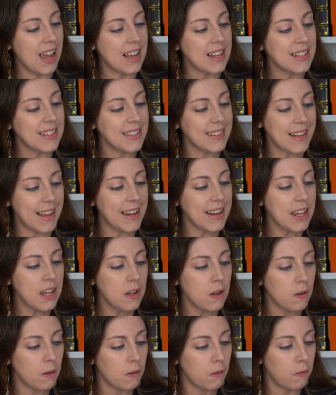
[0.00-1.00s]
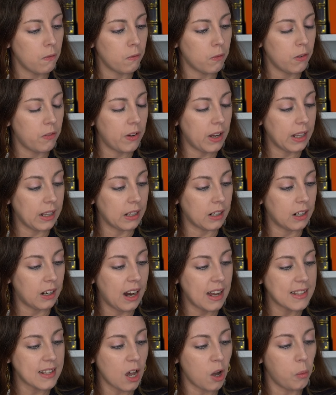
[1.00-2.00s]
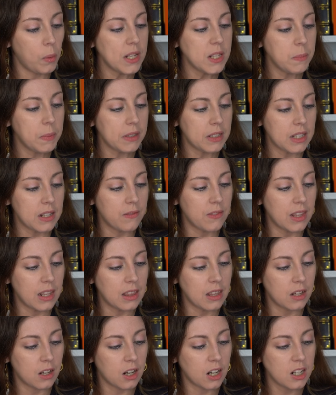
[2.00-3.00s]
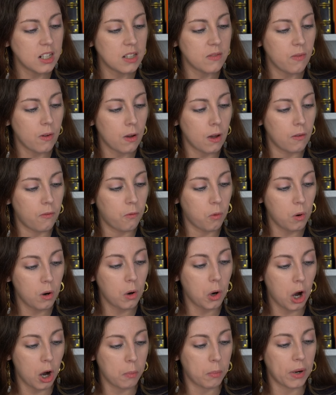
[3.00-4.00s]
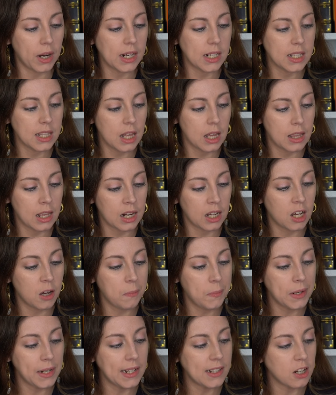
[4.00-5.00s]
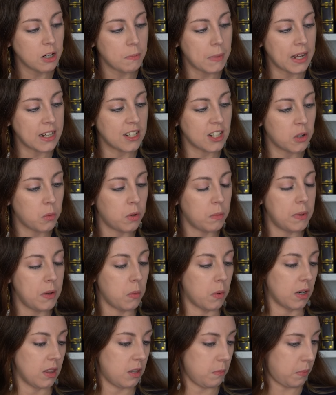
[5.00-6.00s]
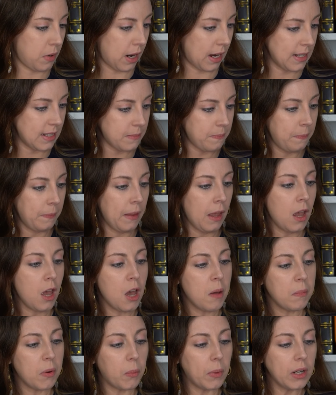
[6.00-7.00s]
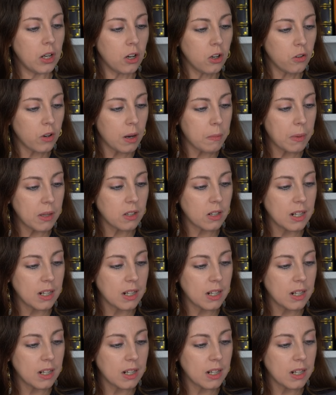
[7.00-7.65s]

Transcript: Sadie Reveler has always believed that the curse of 4 heartbreaks that accompanies her magic would be worth the price. But when her grandmother